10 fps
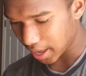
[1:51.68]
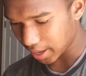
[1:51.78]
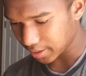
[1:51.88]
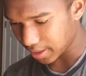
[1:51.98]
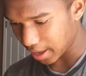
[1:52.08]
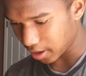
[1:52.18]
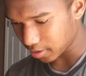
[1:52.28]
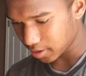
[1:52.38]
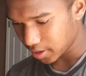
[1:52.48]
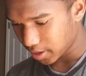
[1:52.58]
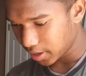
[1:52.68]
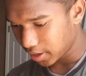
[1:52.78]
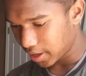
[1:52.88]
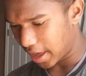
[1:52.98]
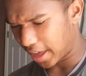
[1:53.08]
Okay, now,
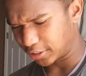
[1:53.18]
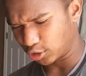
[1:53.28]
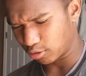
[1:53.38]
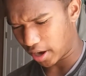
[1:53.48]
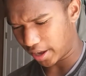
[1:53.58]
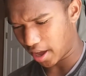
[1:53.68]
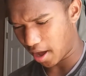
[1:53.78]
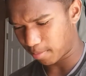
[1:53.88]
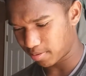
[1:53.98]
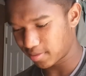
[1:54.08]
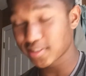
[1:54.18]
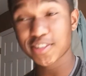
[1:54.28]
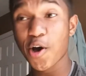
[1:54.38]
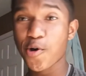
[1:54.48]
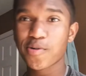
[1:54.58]
and dry up.
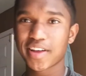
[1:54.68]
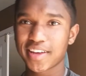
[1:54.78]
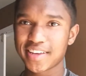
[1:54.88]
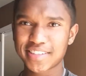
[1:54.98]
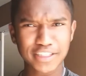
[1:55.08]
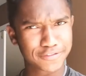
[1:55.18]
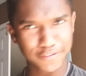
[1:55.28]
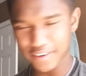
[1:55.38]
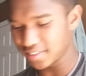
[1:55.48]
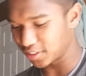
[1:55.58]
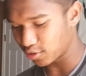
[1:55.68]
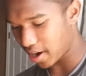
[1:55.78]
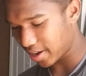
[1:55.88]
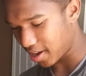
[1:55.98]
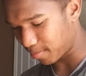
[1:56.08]
So he says freeze and
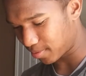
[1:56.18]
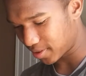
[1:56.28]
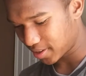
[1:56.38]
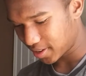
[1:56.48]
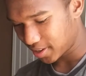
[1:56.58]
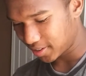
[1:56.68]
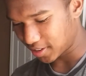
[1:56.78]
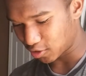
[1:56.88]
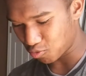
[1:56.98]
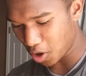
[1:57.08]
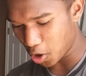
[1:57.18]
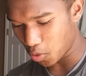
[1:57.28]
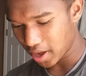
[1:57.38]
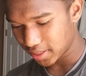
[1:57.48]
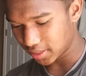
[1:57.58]
dry up. He says,
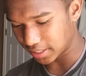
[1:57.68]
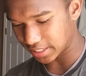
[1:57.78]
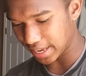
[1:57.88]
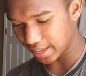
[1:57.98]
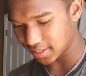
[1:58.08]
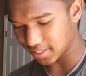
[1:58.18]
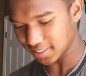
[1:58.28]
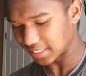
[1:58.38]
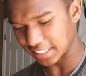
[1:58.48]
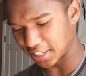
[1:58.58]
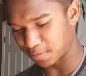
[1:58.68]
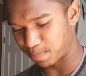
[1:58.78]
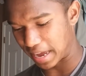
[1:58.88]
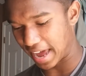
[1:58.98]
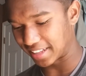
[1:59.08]
Whoa, the sands, this is
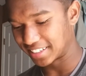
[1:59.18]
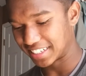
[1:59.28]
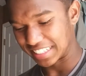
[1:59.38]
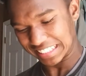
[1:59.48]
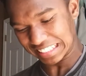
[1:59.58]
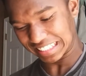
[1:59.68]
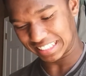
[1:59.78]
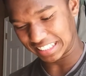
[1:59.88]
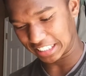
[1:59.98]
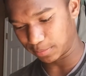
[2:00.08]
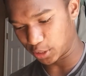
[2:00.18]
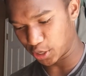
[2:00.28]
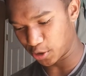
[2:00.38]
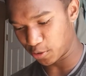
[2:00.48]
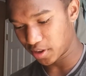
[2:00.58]
bad. Damn
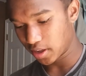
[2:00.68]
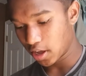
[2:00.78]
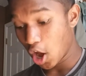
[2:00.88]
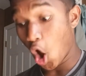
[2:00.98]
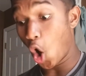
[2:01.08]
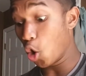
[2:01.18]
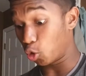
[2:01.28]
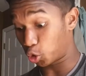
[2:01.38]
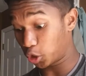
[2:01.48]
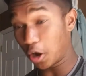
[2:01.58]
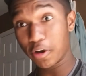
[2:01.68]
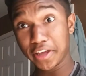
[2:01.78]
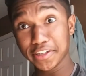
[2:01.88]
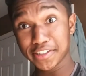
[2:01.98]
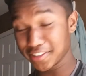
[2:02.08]
you. Oh,
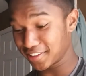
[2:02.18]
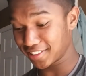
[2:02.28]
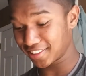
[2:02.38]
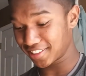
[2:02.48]
okay, this.